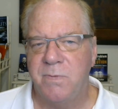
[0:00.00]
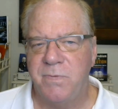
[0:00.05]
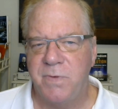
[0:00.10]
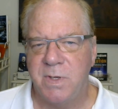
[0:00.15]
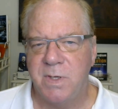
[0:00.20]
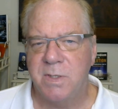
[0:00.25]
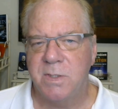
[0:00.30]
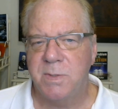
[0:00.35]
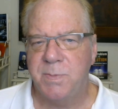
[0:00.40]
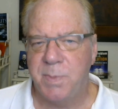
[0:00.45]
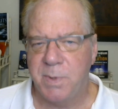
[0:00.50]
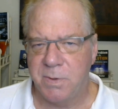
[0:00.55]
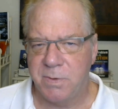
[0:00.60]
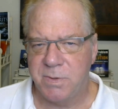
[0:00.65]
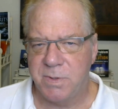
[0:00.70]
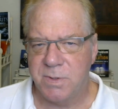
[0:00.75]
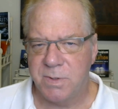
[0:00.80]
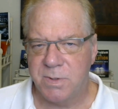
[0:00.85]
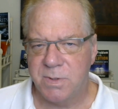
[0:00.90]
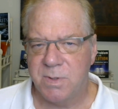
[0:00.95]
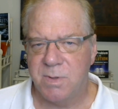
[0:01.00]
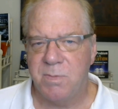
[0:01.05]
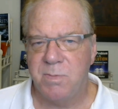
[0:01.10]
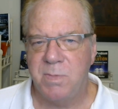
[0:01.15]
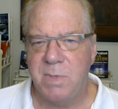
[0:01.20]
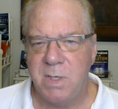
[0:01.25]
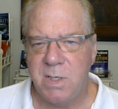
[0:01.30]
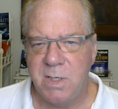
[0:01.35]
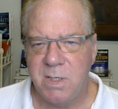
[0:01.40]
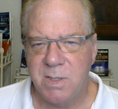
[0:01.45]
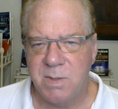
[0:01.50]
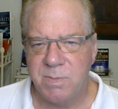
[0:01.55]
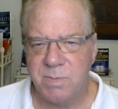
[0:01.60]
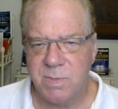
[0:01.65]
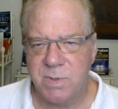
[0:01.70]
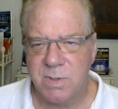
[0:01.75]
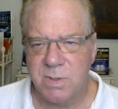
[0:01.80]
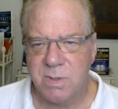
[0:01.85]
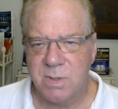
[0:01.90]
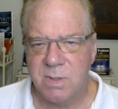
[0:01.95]
via spiritist
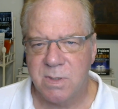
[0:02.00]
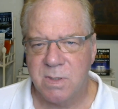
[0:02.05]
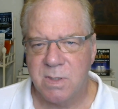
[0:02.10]
mediums.